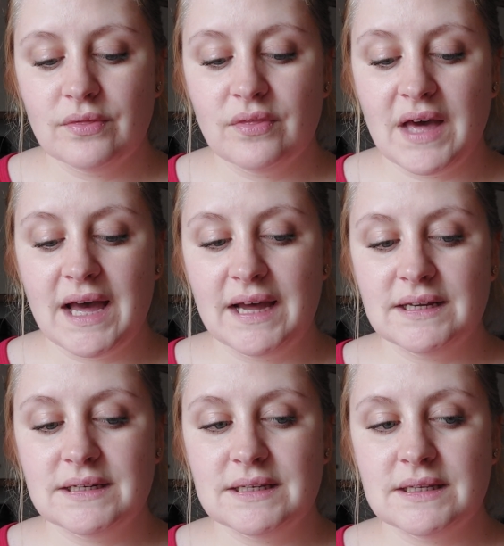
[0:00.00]

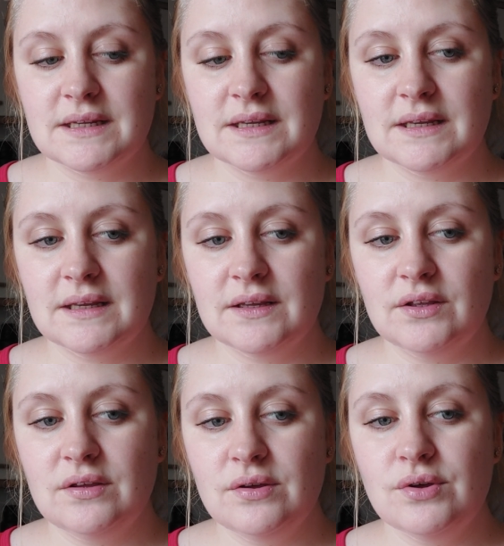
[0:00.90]
that
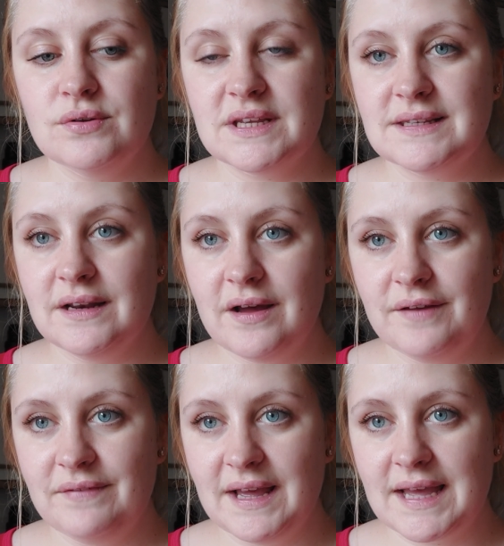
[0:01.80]
you use as a
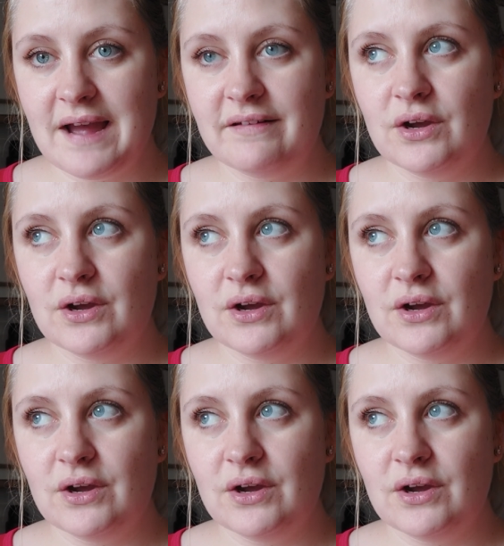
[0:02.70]
lie flat carry